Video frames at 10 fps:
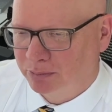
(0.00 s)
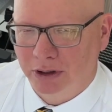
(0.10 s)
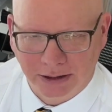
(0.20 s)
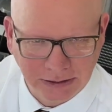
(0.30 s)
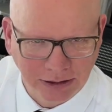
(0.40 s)

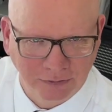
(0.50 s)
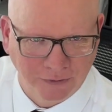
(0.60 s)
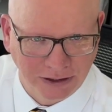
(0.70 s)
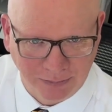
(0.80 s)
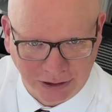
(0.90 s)
plus the
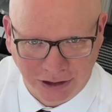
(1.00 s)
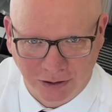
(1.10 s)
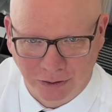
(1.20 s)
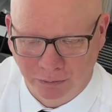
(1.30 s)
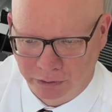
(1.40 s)
investment to
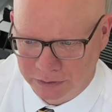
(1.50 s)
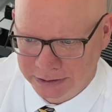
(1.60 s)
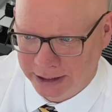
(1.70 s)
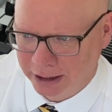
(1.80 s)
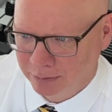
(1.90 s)
go to
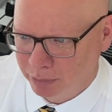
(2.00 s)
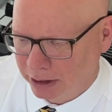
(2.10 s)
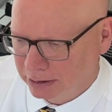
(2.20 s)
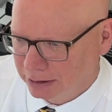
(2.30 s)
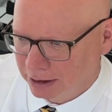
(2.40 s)
RootsTech.
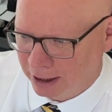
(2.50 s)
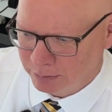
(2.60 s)
But I'm